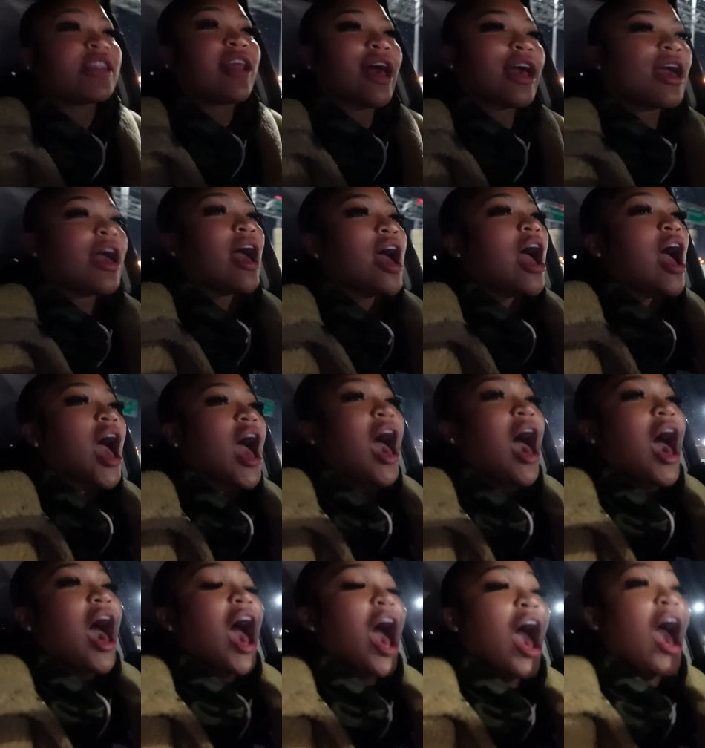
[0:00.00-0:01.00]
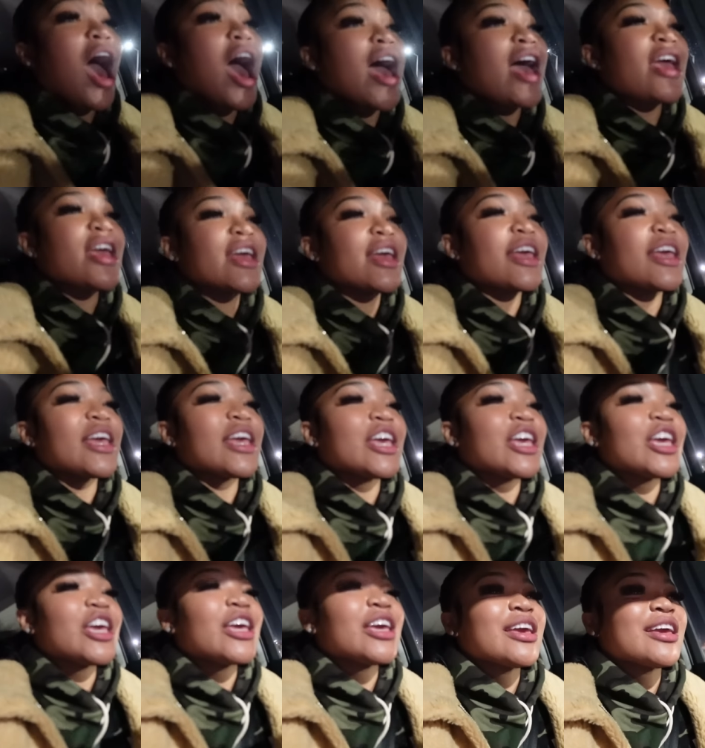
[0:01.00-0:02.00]
Like I
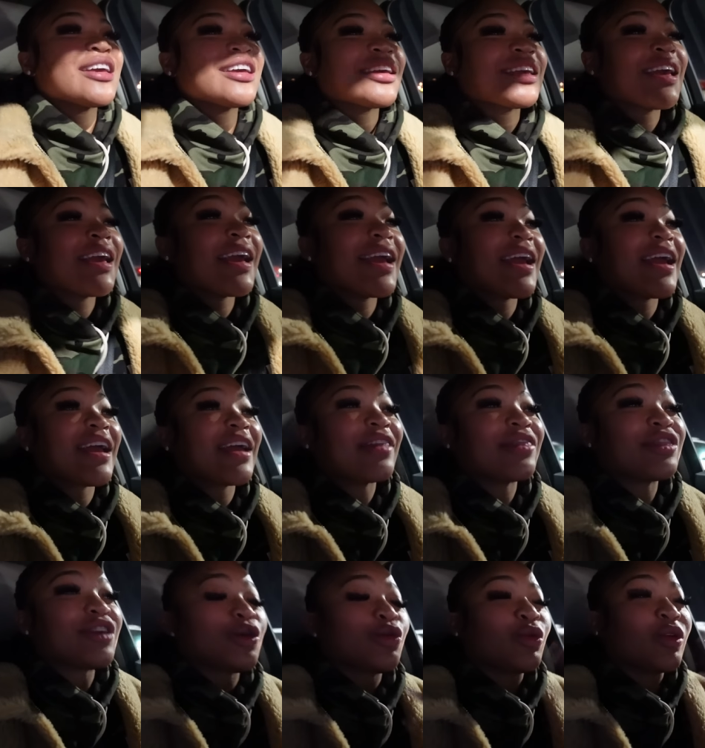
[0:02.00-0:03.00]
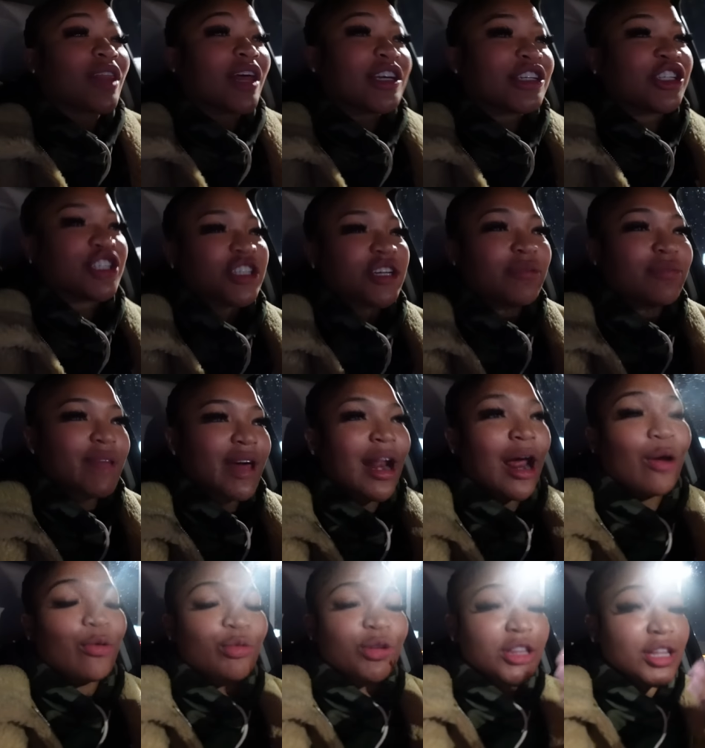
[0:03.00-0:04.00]
can the relationship that
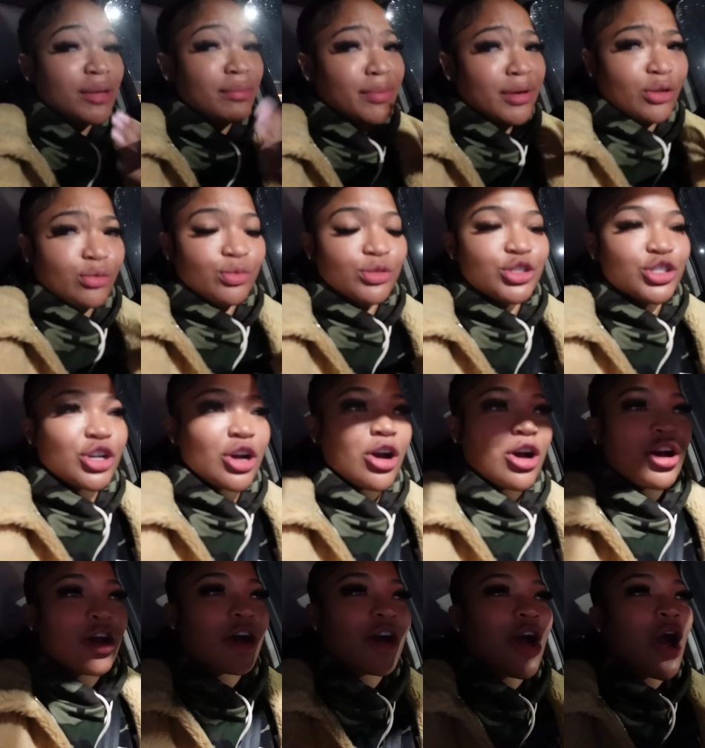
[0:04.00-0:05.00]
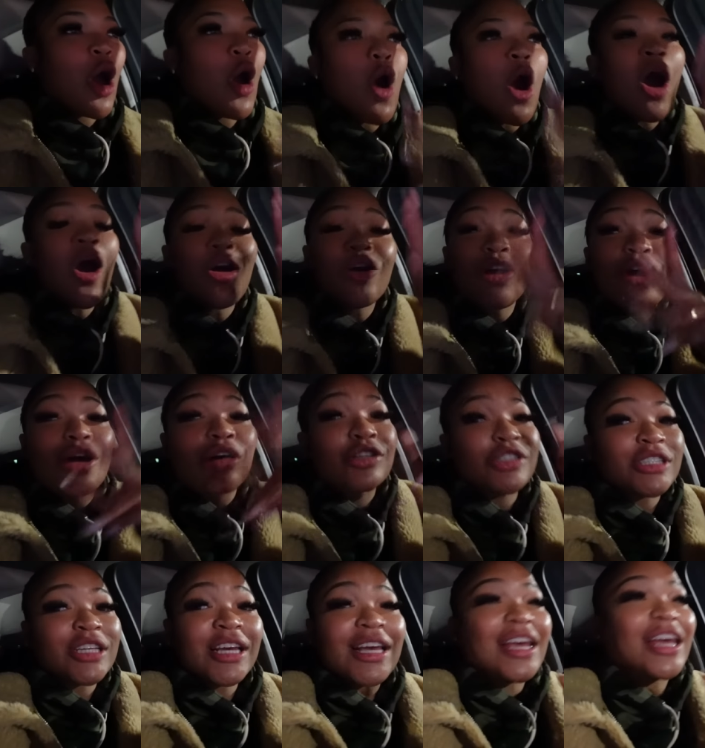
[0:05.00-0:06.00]
I really built with you hold
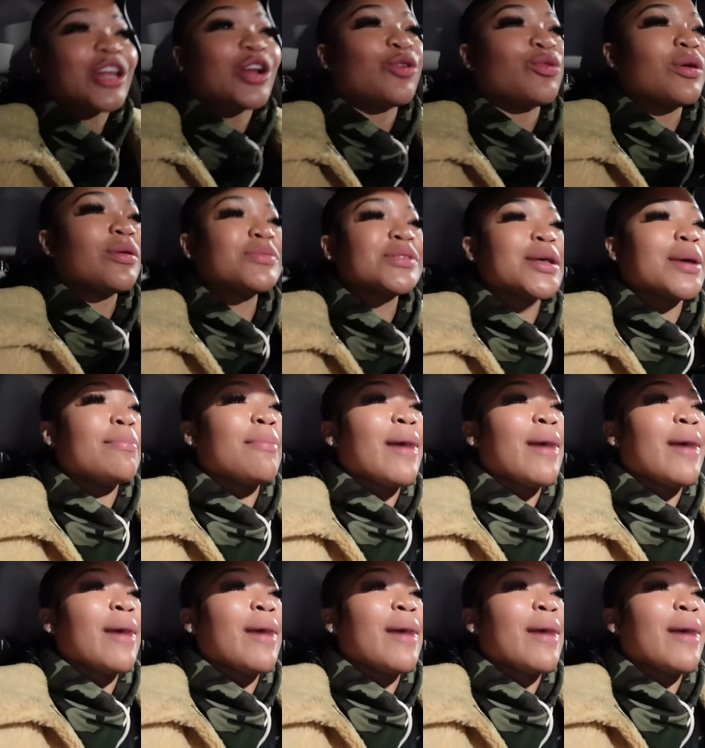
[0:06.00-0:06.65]
on, she interrupted